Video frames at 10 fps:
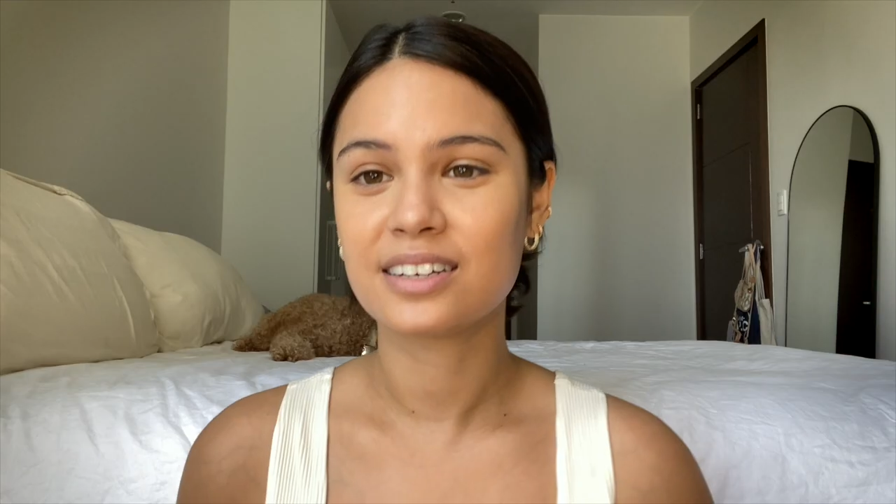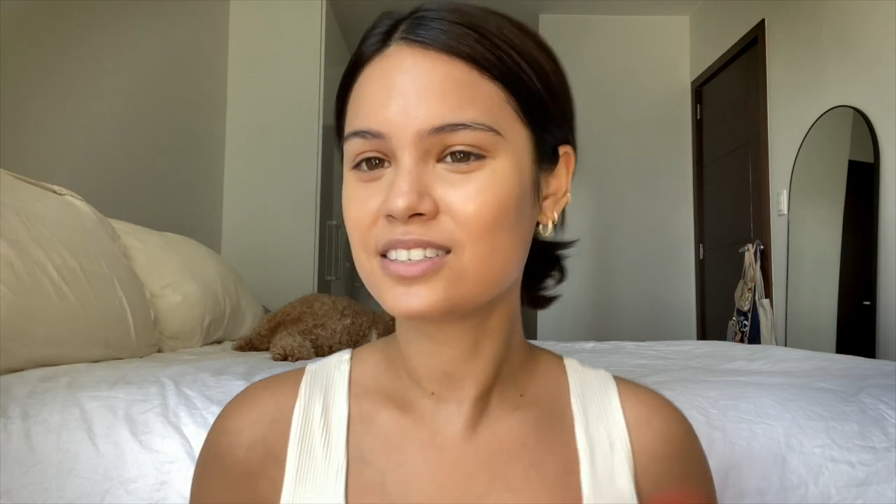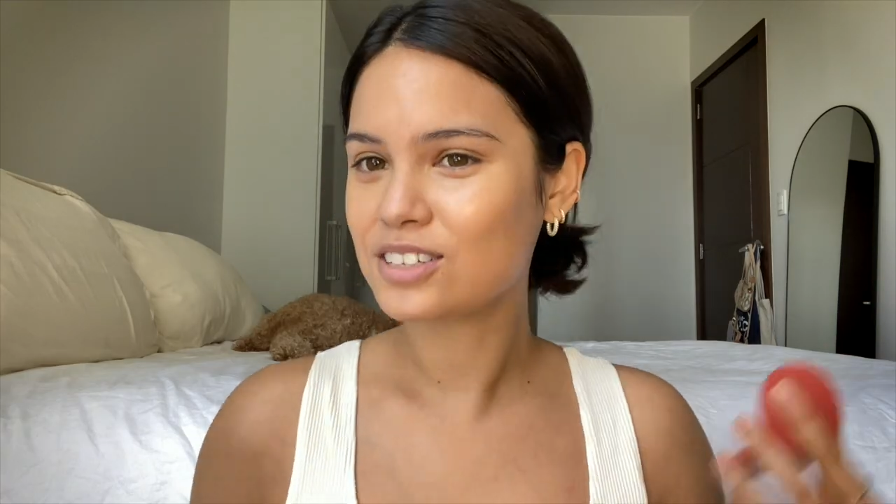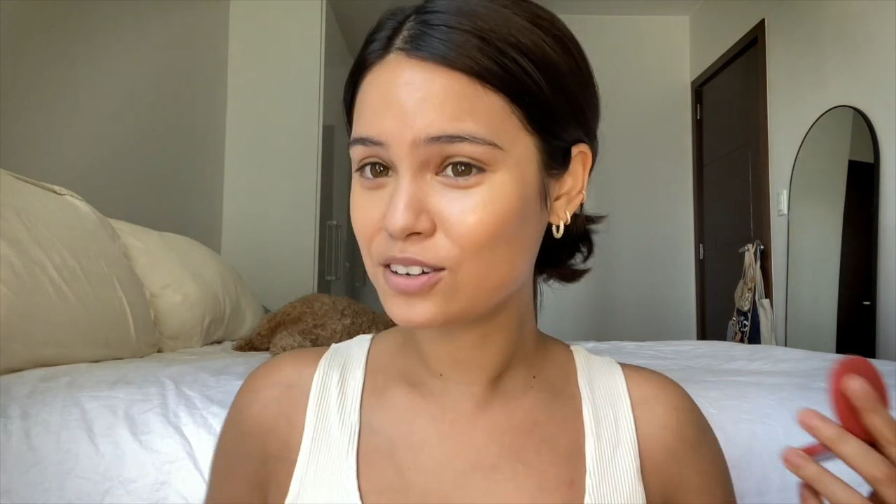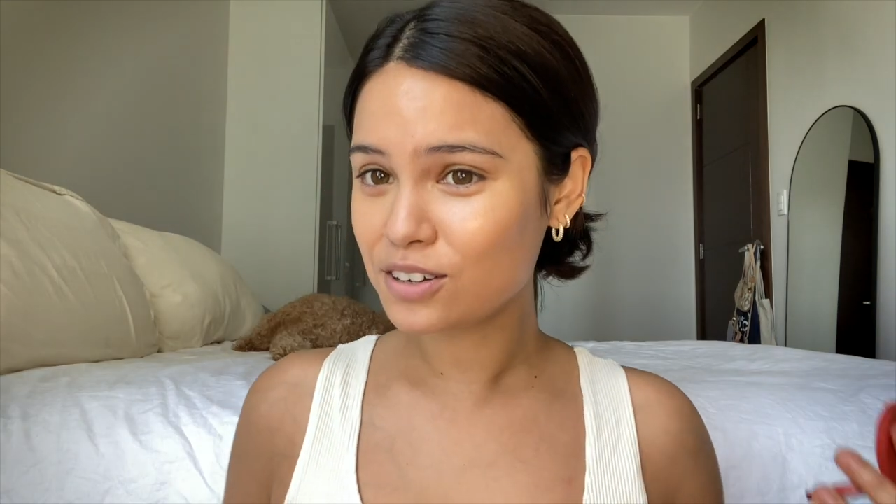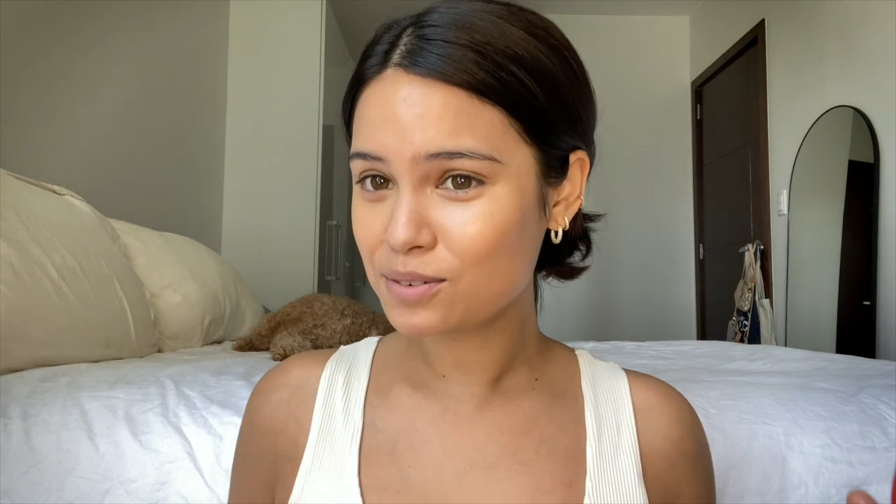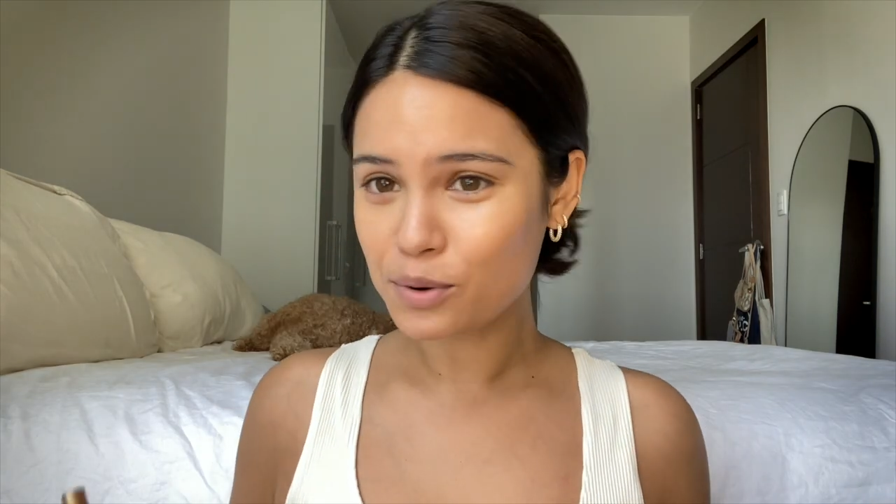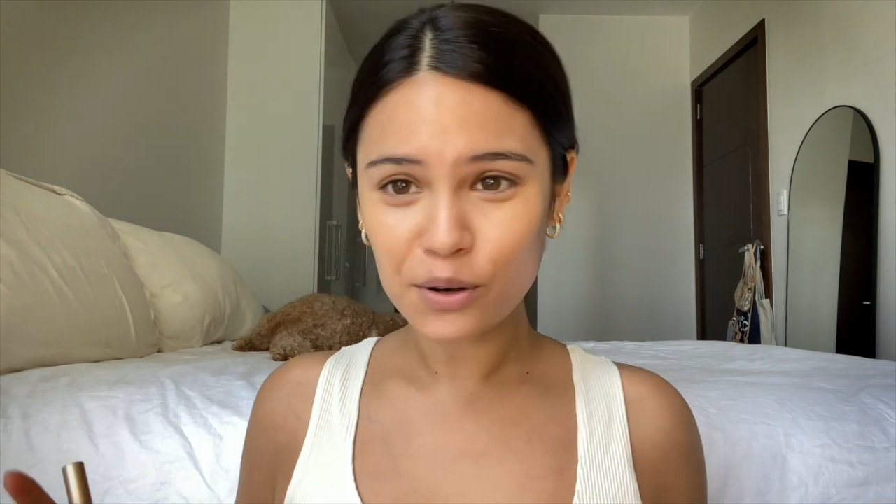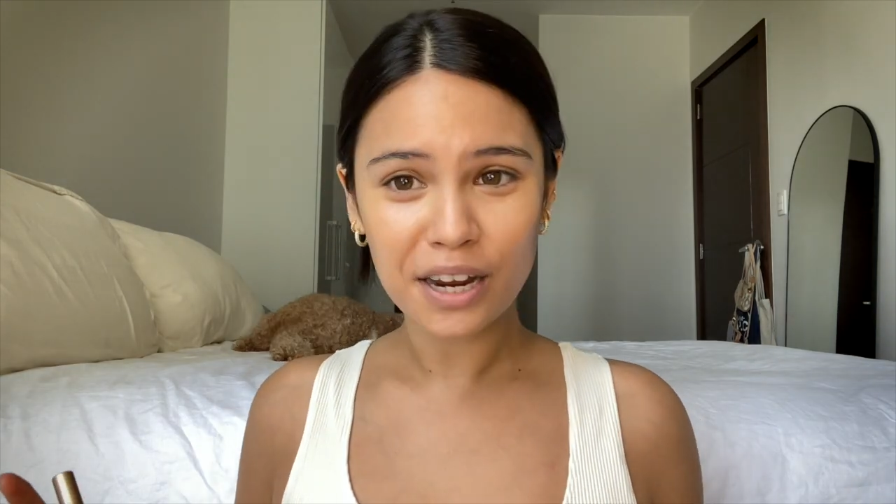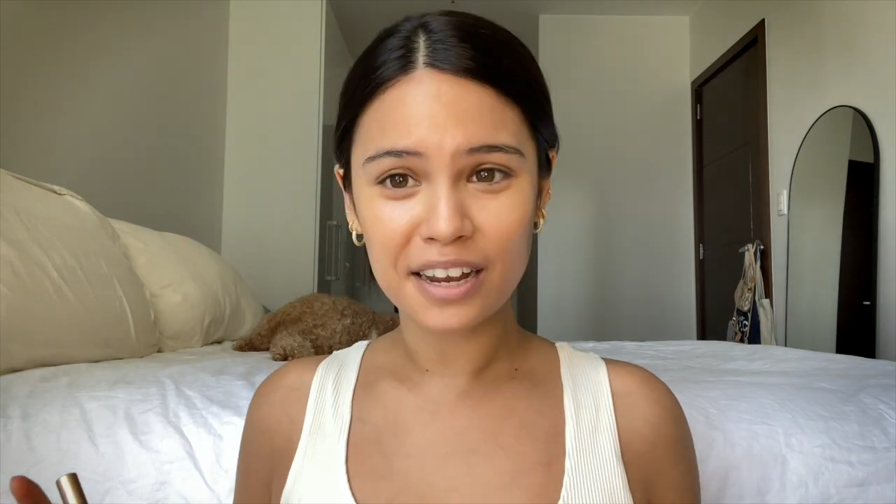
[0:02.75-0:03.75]
It's a good
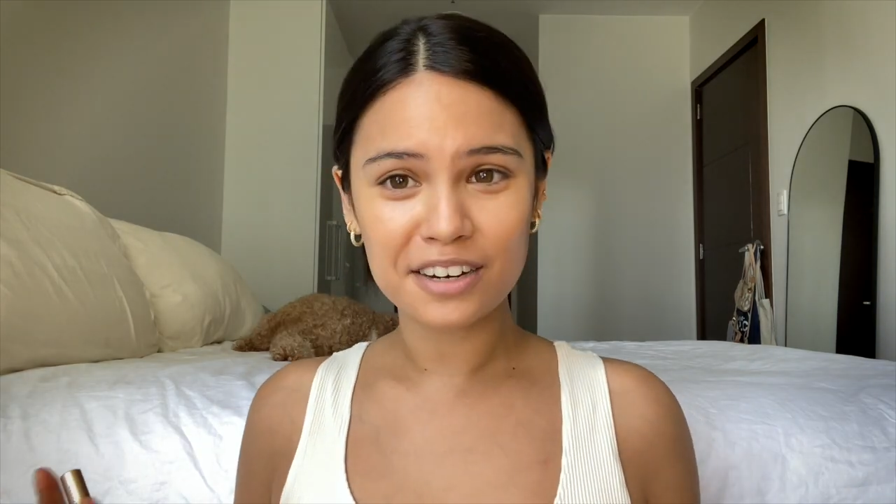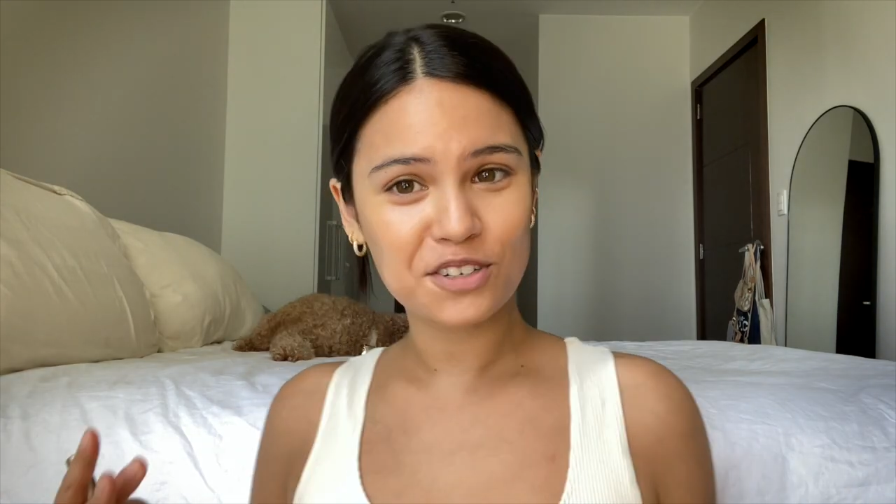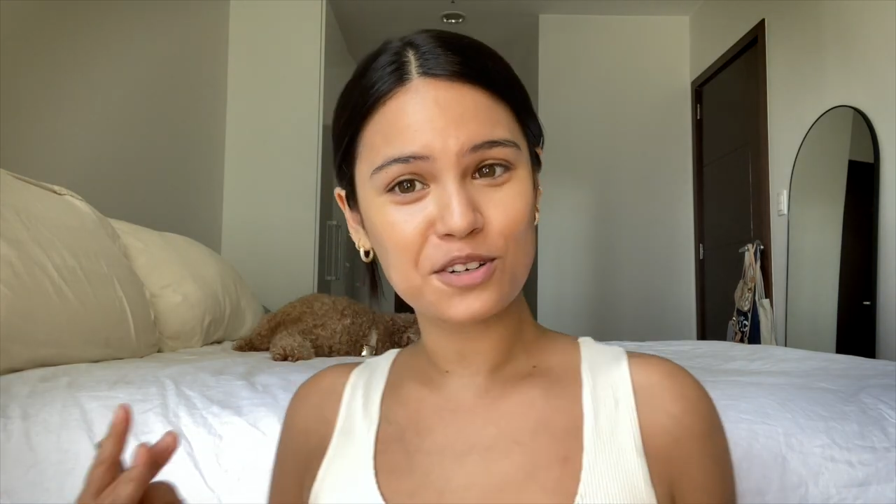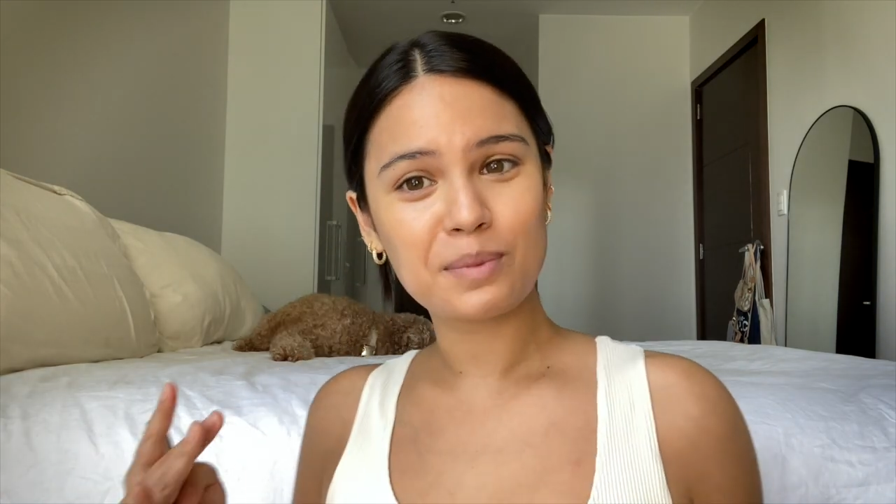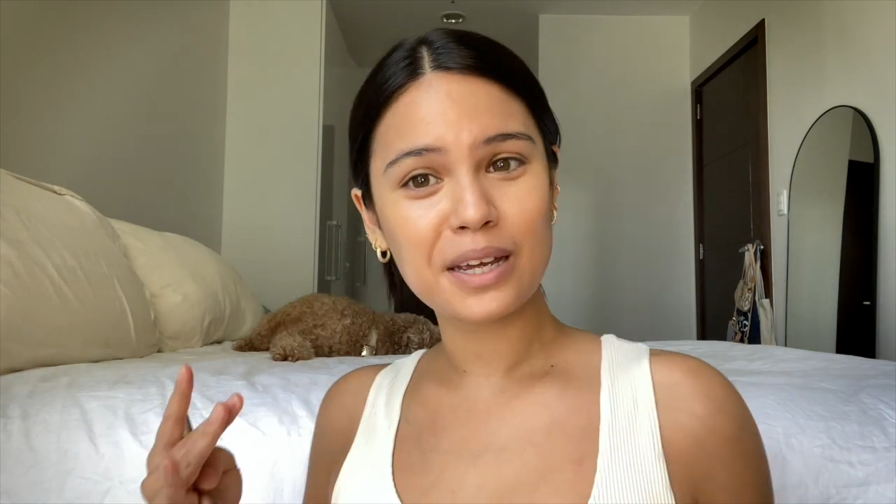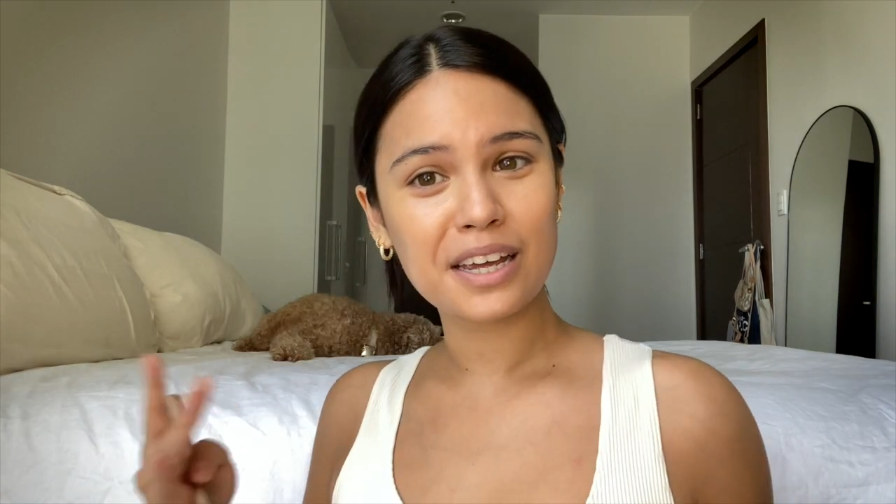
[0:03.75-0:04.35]
morning to be